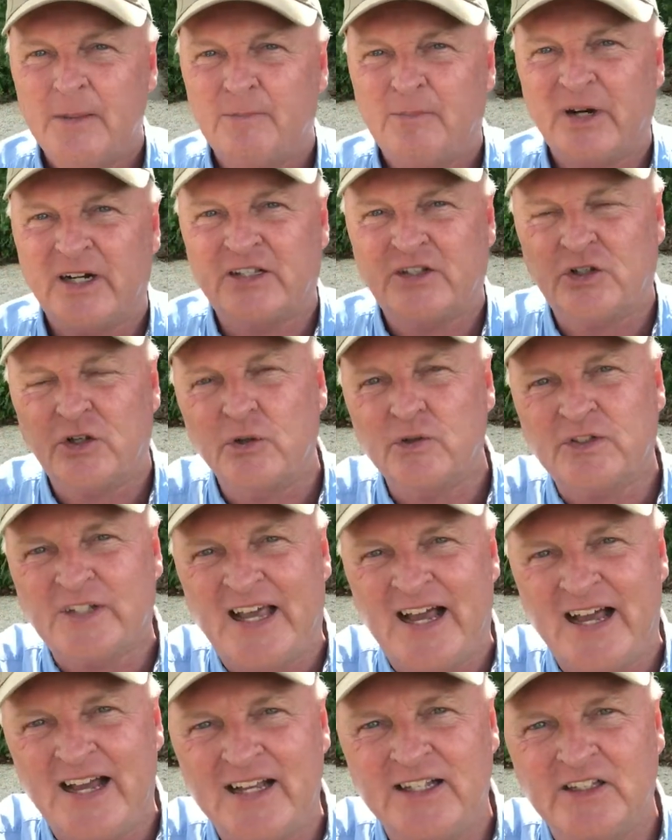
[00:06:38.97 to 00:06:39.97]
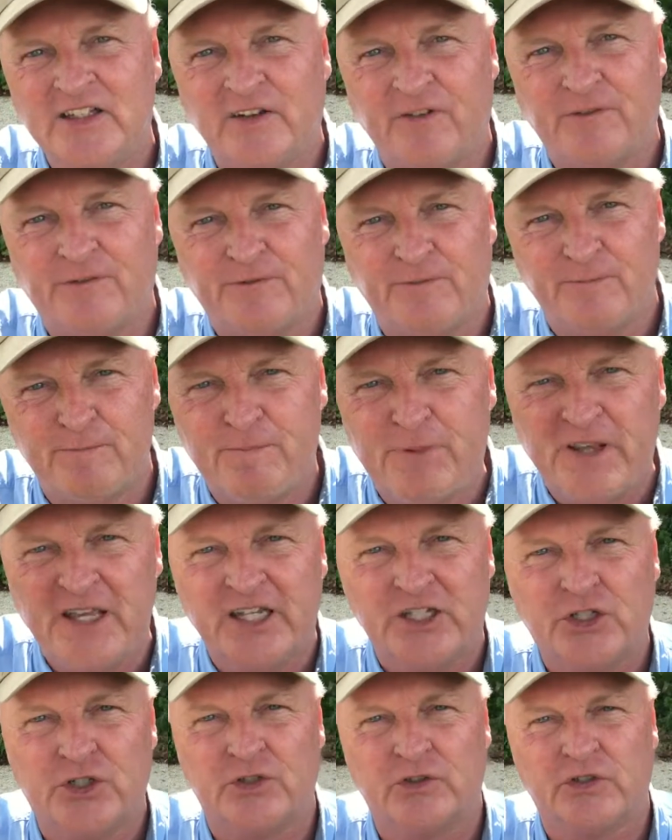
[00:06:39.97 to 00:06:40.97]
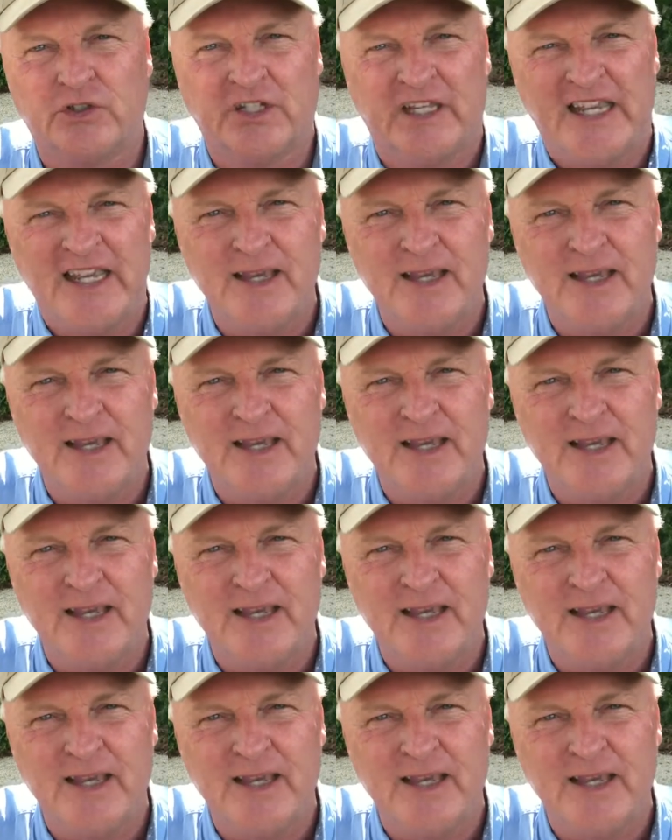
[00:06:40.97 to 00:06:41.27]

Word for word: but it's those kinds of pictures,